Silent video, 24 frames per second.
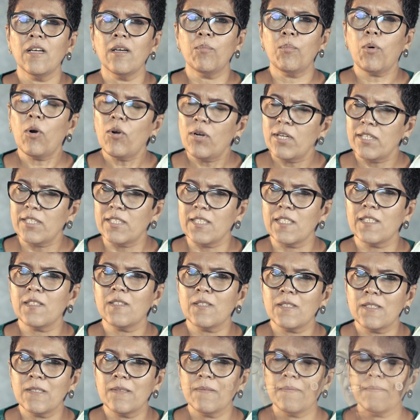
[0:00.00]

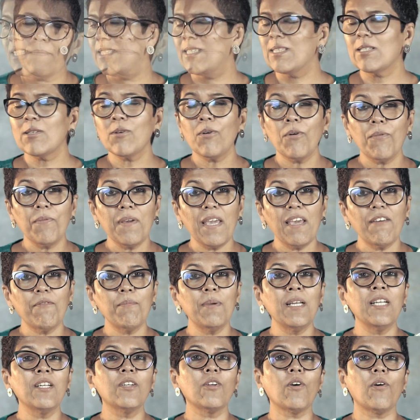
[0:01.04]
politics. So we have
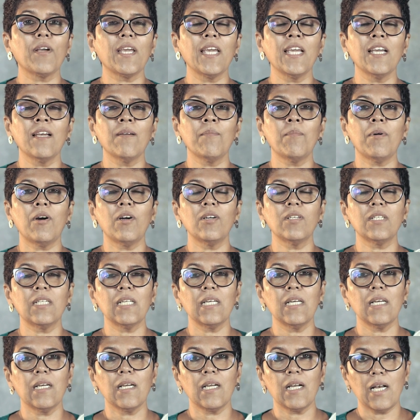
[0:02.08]
been talking about
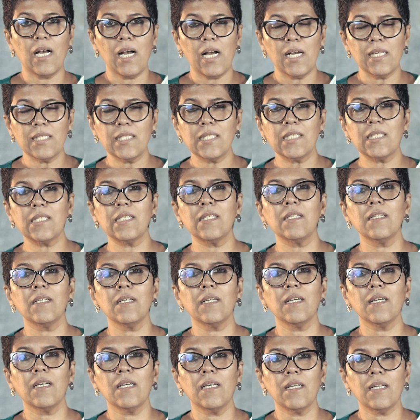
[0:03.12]
caste,
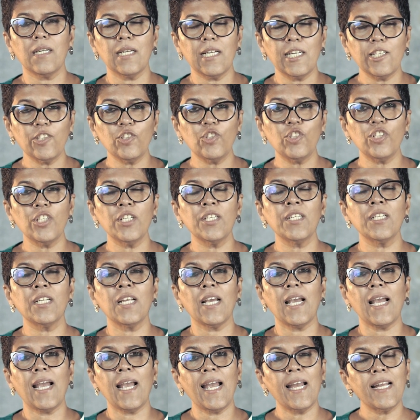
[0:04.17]
religion,
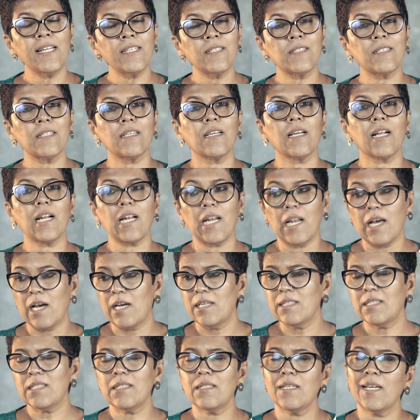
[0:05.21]
and
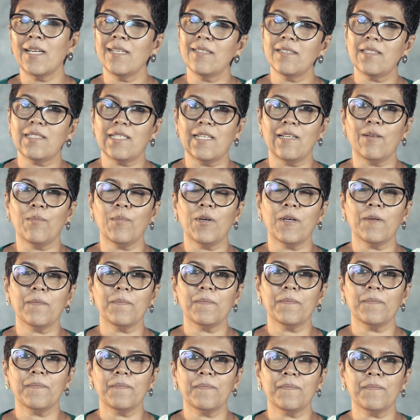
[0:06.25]
class in cinema.
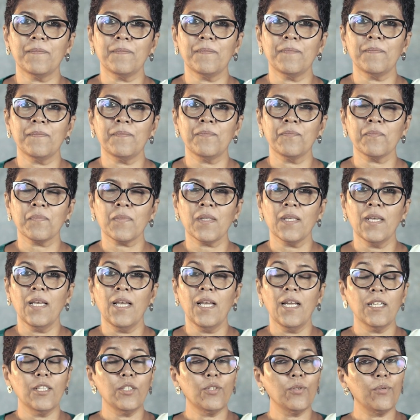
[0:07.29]

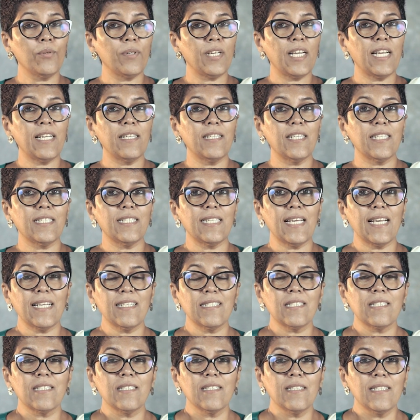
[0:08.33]
Do read the
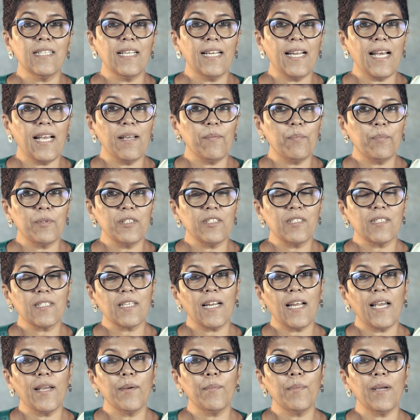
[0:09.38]
text that I
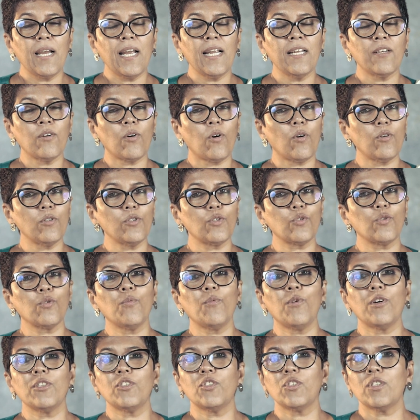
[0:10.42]
prescribe and also
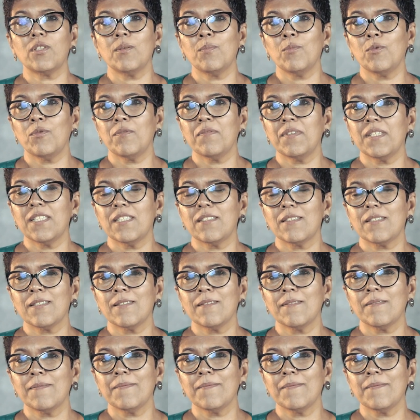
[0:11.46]
watch the movies.